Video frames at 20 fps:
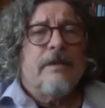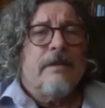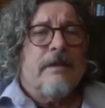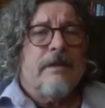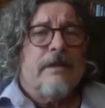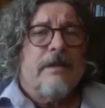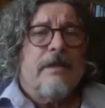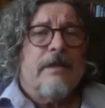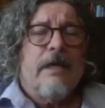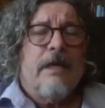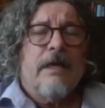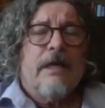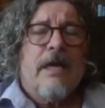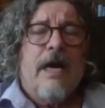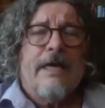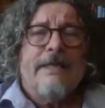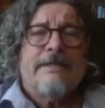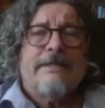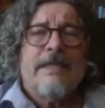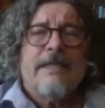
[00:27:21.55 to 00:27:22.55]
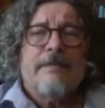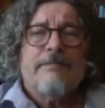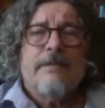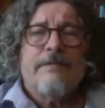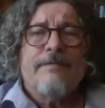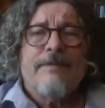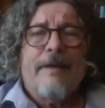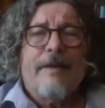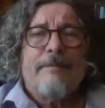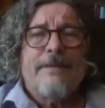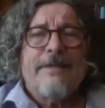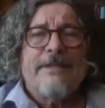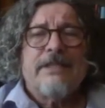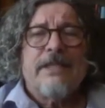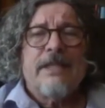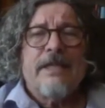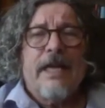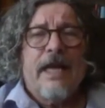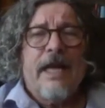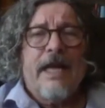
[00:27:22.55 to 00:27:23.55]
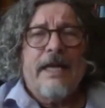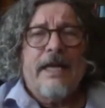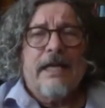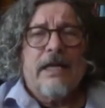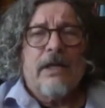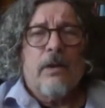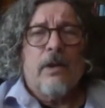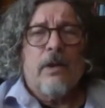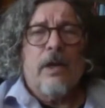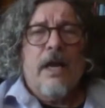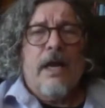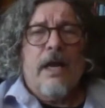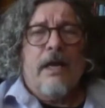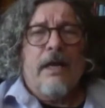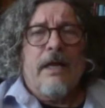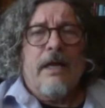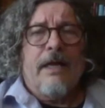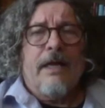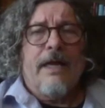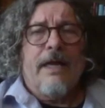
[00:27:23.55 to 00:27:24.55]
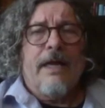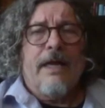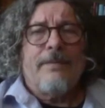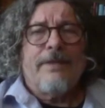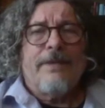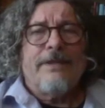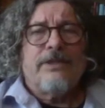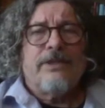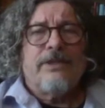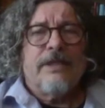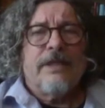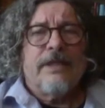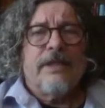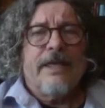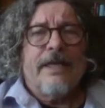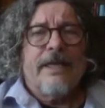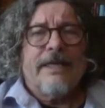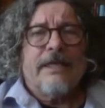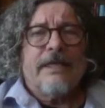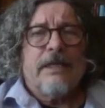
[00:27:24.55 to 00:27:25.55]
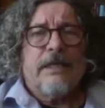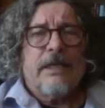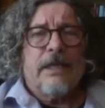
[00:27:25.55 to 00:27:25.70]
a concept of epigenetic or epigenetic